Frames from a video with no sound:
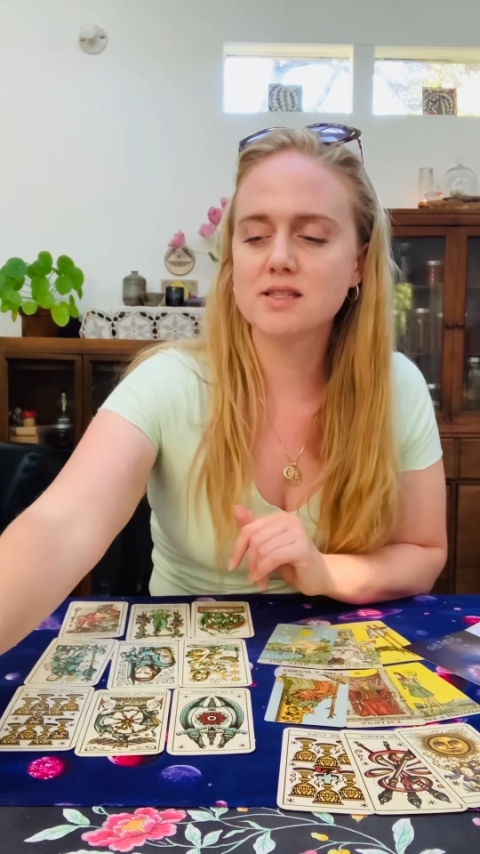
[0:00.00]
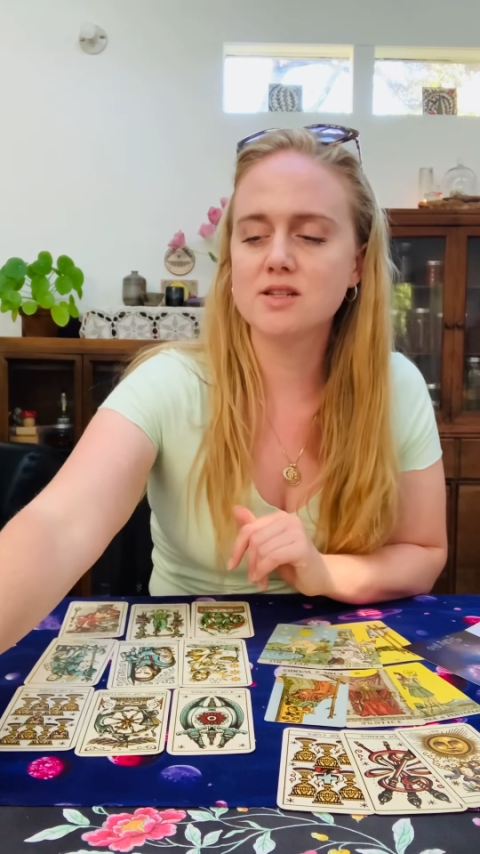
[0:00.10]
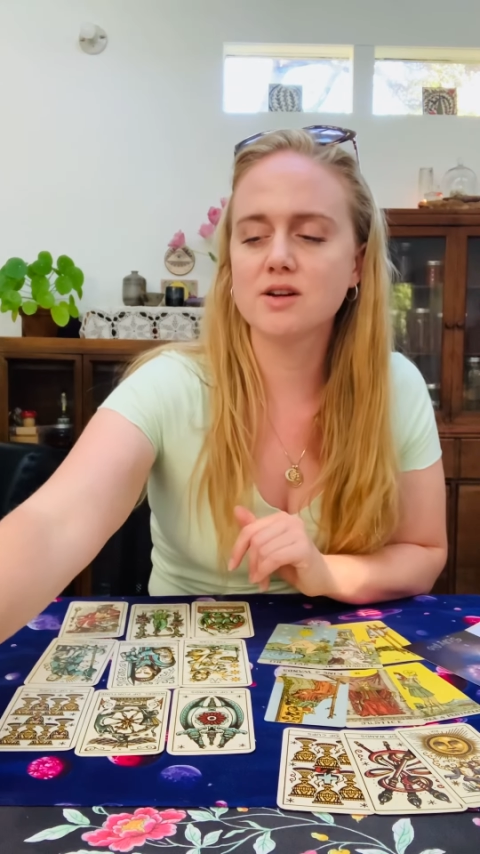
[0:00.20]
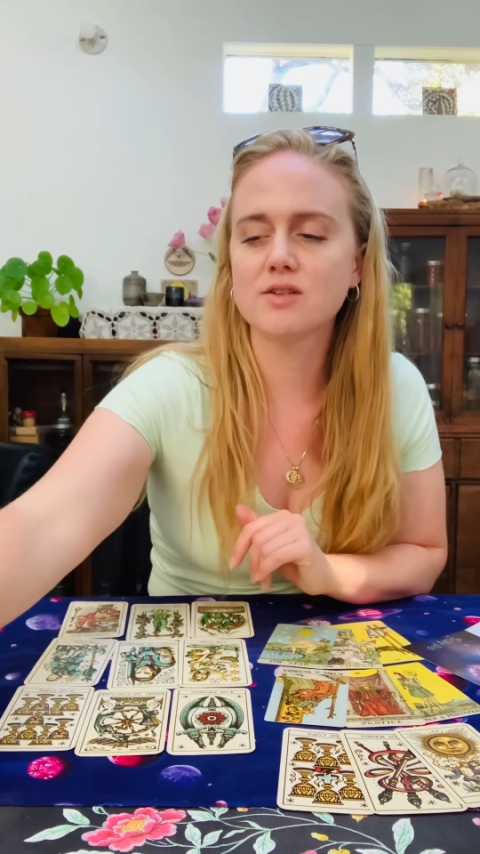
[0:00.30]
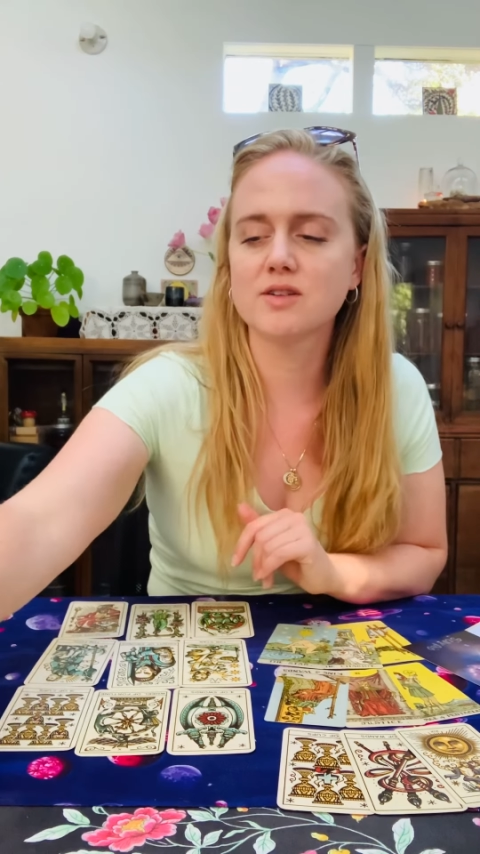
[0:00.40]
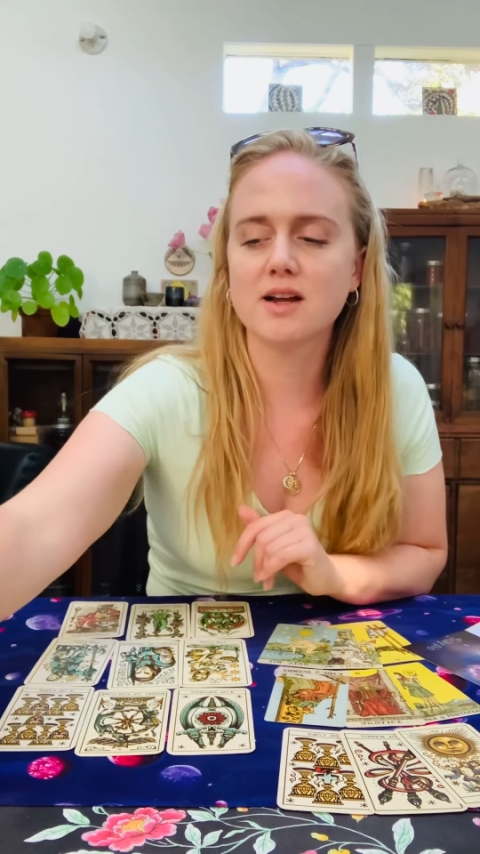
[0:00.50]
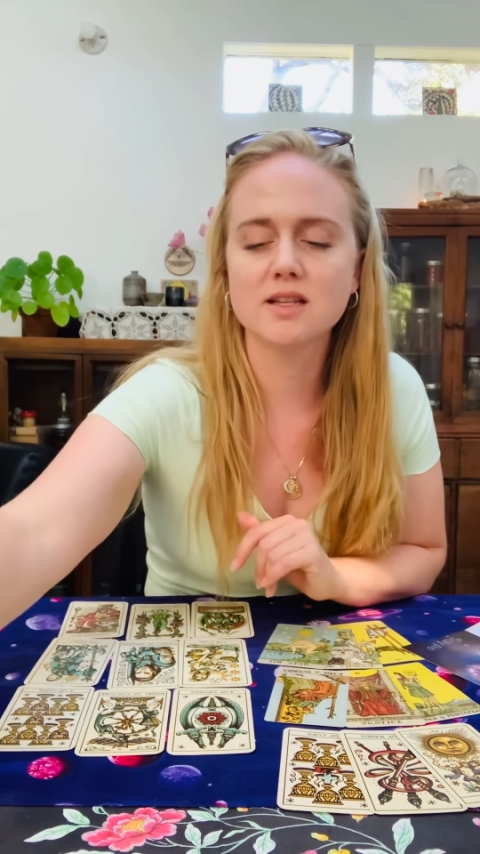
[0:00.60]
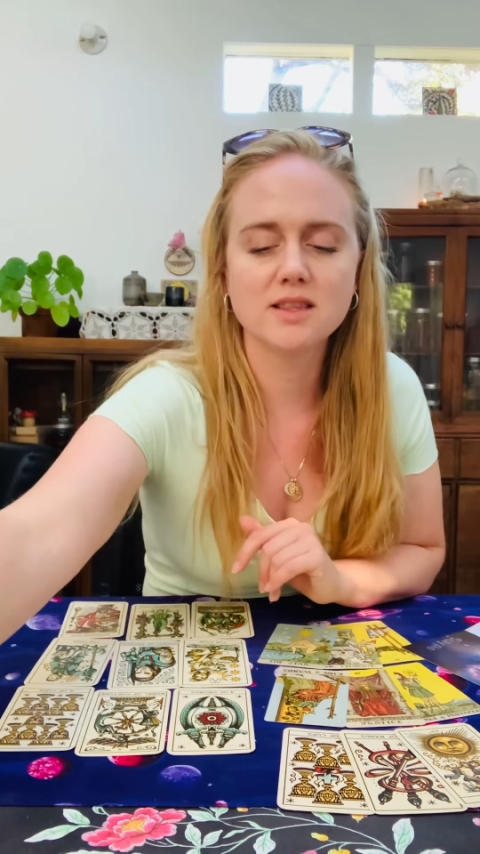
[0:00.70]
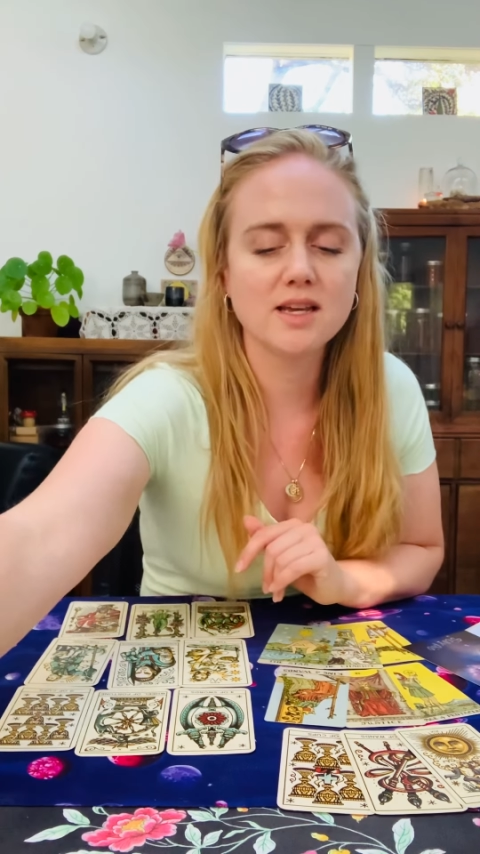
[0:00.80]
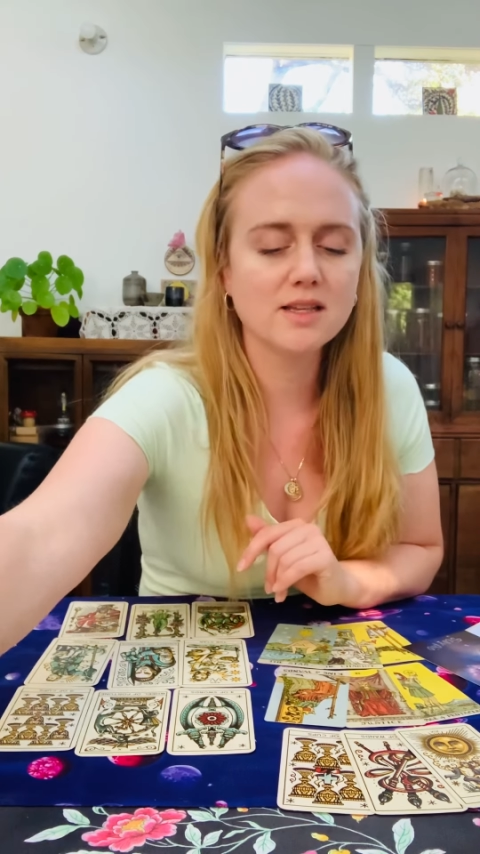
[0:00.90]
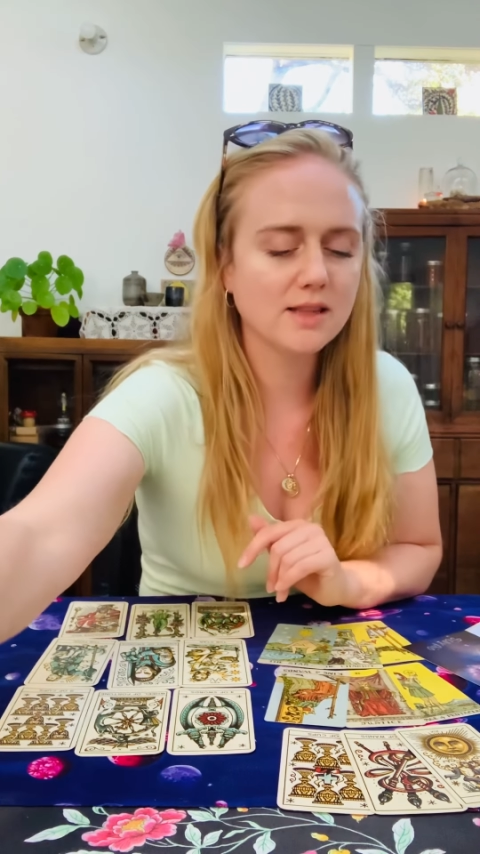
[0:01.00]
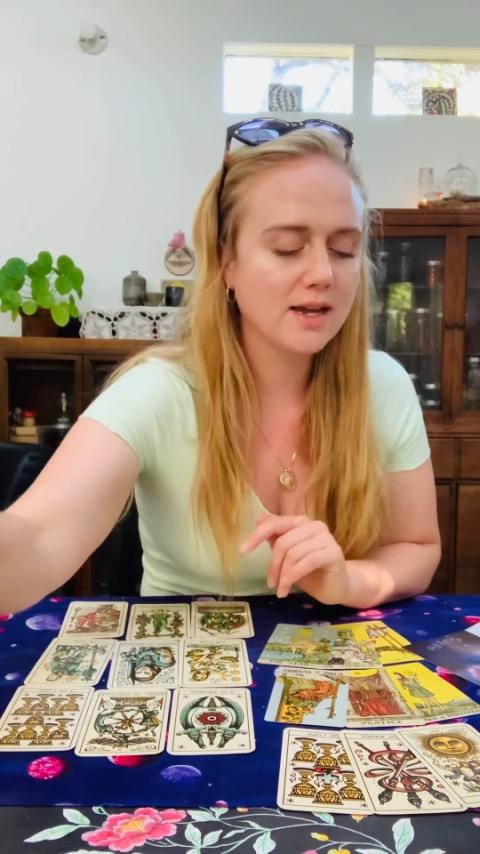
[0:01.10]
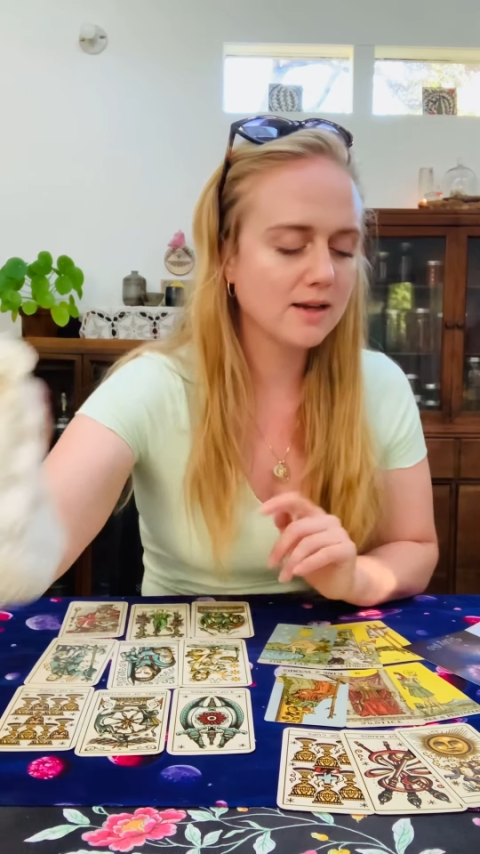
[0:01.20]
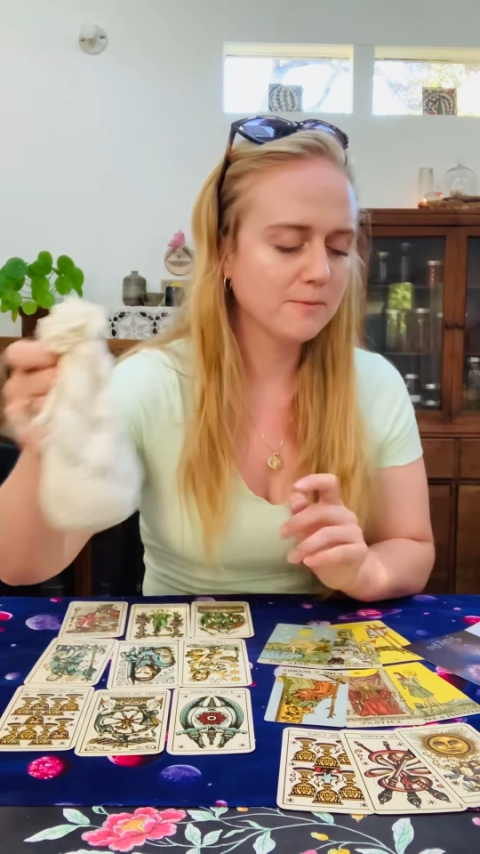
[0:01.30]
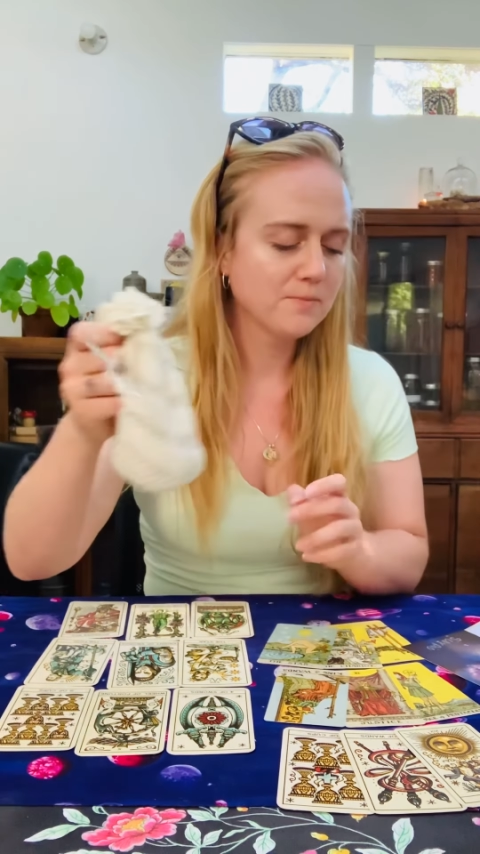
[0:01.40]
you know, kind of thing. Like,